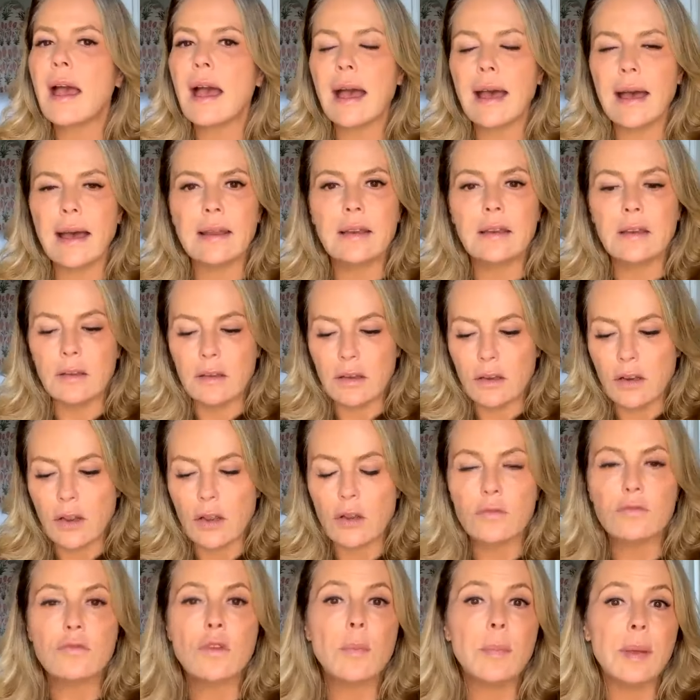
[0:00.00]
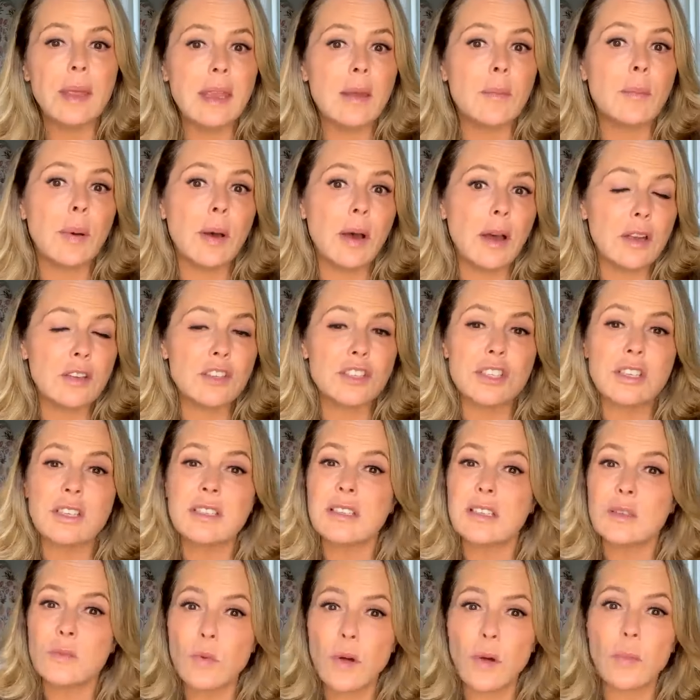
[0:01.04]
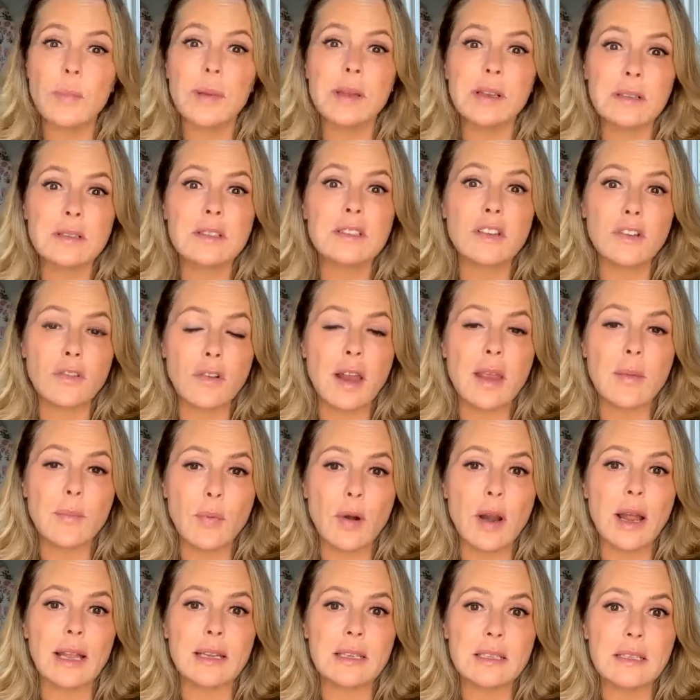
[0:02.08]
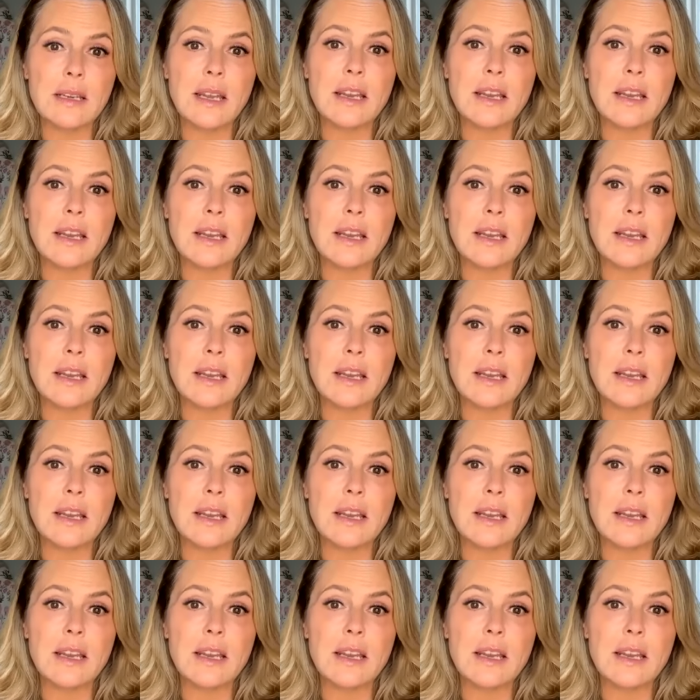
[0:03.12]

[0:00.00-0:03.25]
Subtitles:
And, you know, repeat purchase is what builds a great brand.